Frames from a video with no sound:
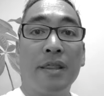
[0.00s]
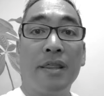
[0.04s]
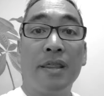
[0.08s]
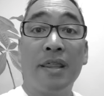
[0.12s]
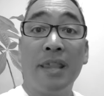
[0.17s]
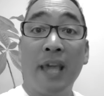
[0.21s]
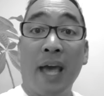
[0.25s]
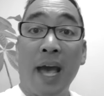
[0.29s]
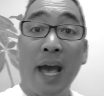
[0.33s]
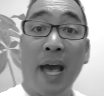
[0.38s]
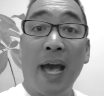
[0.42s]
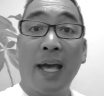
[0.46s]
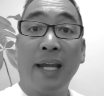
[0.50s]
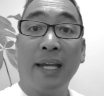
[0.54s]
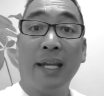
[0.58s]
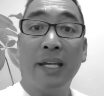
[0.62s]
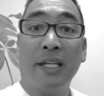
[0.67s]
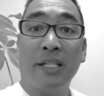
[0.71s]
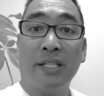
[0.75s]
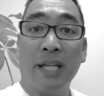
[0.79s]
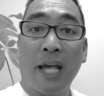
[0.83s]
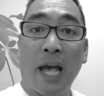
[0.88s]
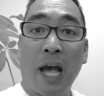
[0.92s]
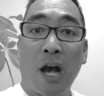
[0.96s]
that
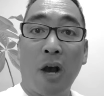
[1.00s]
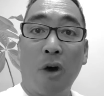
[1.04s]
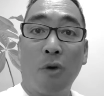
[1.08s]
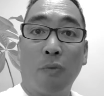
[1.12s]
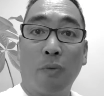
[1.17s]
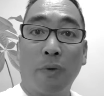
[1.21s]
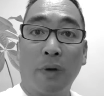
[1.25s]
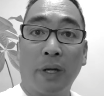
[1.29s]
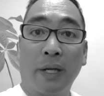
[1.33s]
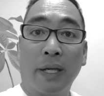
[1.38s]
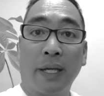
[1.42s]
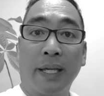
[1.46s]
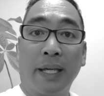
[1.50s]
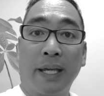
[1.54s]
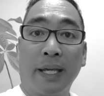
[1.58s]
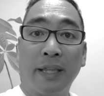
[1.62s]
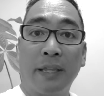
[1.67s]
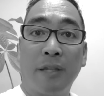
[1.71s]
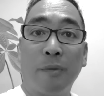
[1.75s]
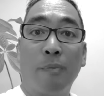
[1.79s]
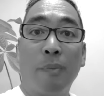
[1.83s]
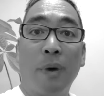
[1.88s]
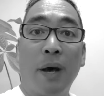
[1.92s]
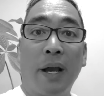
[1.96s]
is how we're going to get
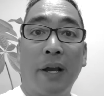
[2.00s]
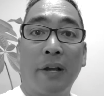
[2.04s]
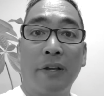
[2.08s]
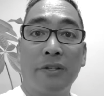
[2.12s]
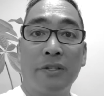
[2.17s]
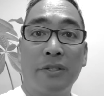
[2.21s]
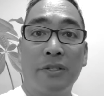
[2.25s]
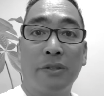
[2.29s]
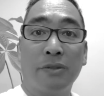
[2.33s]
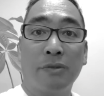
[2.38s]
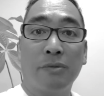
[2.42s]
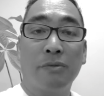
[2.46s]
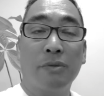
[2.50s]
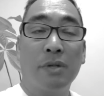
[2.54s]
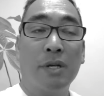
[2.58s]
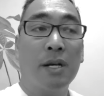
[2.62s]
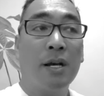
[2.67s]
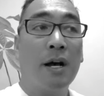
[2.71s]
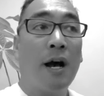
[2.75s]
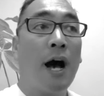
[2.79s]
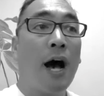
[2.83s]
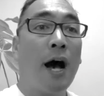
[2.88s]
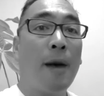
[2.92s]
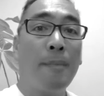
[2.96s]
the buyers to
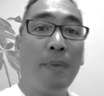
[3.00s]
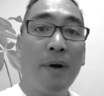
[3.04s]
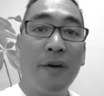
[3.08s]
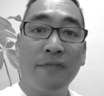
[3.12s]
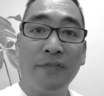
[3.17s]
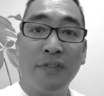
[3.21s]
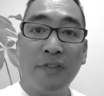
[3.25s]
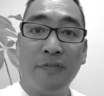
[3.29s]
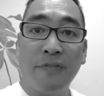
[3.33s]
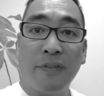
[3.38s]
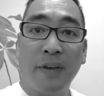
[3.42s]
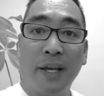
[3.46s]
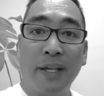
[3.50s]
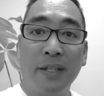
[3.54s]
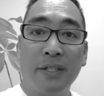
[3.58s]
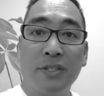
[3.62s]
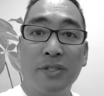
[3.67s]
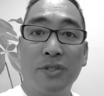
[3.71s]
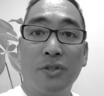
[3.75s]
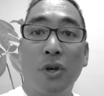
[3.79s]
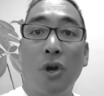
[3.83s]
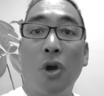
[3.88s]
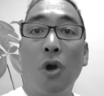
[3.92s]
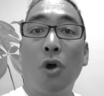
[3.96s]
hop off the
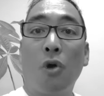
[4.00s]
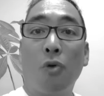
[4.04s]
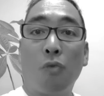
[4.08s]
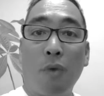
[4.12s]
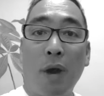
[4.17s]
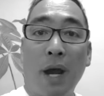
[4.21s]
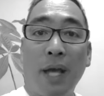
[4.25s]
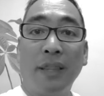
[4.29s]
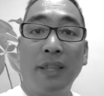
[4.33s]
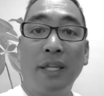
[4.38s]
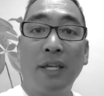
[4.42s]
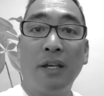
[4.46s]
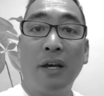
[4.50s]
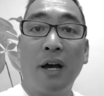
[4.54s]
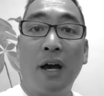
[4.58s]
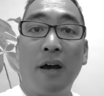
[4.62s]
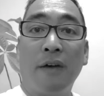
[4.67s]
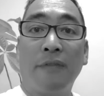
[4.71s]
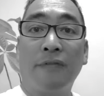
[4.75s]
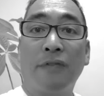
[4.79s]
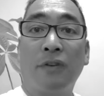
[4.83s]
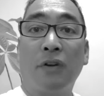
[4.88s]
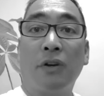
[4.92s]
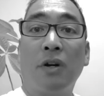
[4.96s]
fence, write the
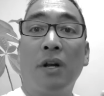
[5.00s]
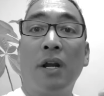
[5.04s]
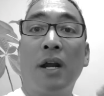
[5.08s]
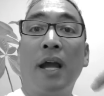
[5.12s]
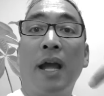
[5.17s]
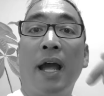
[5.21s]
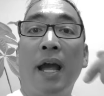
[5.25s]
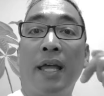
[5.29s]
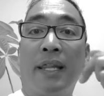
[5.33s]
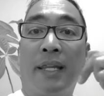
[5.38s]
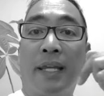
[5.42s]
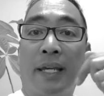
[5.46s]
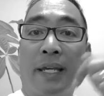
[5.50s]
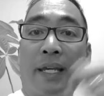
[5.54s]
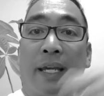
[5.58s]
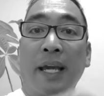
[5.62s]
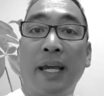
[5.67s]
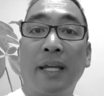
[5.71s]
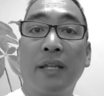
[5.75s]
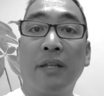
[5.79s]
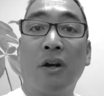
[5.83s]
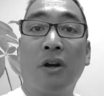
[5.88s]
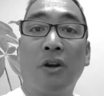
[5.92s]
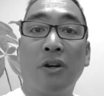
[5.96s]
offer, and then
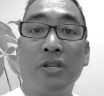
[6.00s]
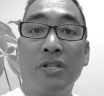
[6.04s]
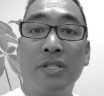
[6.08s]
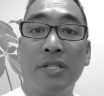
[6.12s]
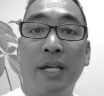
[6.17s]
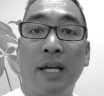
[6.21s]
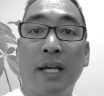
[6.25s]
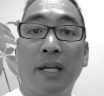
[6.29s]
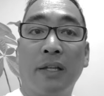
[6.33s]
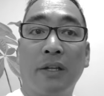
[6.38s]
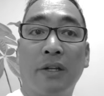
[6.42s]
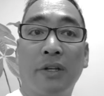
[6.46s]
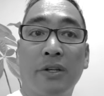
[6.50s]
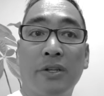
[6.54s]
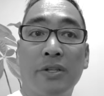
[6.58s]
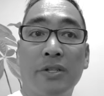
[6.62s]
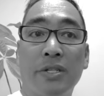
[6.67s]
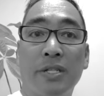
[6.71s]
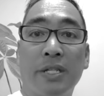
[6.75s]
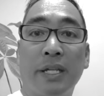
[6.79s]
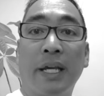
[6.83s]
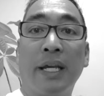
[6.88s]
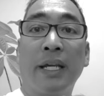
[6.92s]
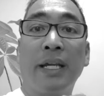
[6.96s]
get our
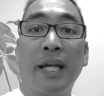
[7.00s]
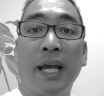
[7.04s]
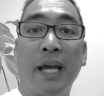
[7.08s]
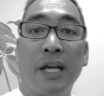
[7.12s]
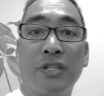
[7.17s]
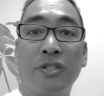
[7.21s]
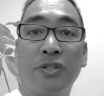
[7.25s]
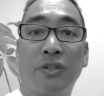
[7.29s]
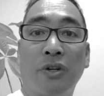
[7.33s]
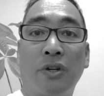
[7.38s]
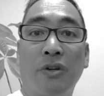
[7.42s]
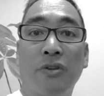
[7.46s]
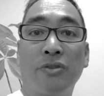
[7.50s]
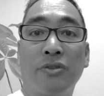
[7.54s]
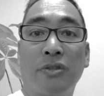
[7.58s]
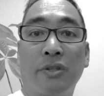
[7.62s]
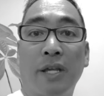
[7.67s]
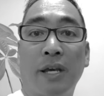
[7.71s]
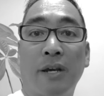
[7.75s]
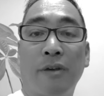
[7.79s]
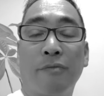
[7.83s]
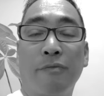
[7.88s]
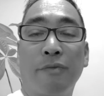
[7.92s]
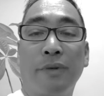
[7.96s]
sellers in escrow so
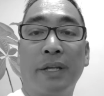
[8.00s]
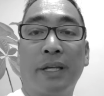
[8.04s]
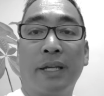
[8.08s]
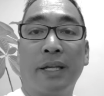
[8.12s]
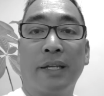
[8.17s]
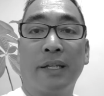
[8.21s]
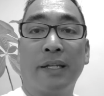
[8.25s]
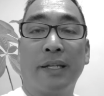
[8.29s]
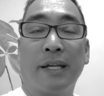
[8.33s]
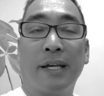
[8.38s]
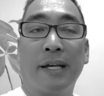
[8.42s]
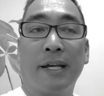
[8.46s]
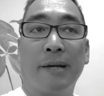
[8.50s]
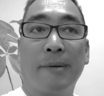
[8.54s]
that we can